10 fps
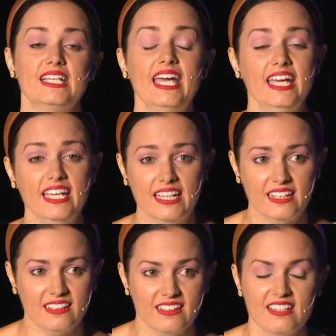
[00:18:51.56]
And
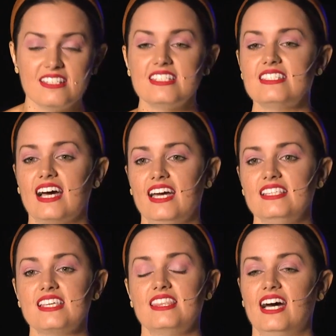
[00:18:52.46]
Cain
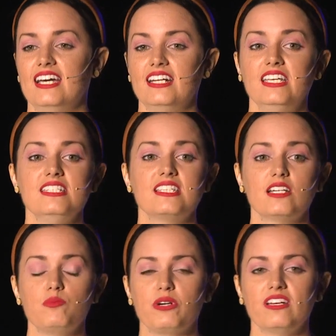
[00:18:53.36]
decides that
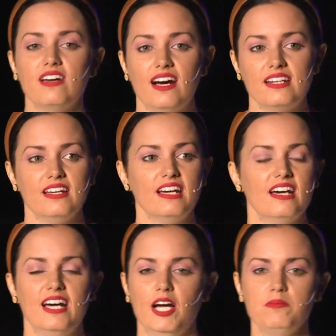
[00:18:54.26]
he's gonna bring God,
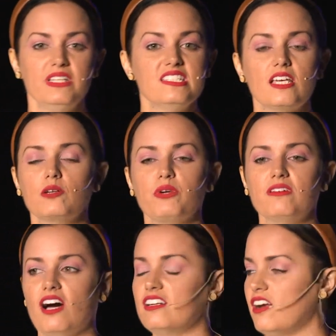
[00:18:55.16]
um, he's
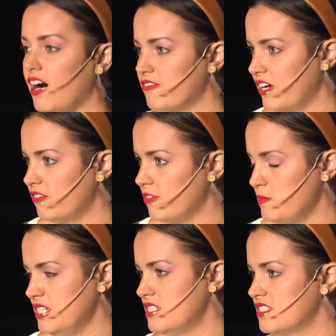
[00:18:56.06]
gonna bring God an offering
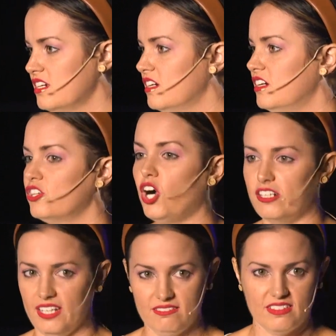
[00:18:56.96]
from his
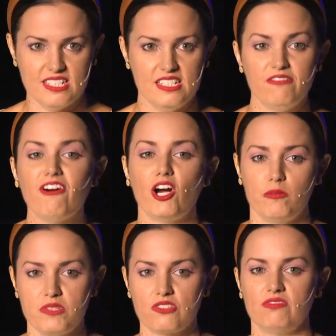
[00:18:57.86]
garden, because he
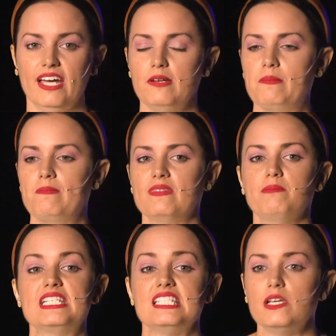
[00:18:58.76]
farms, right?
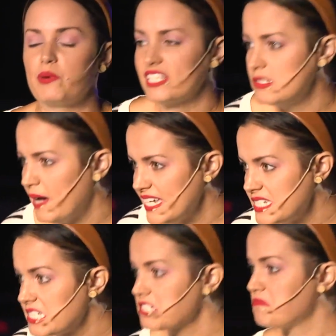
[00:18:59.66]
But does he bring his
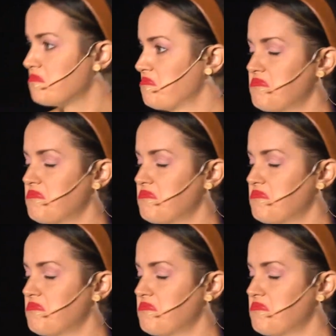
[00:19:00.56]
best?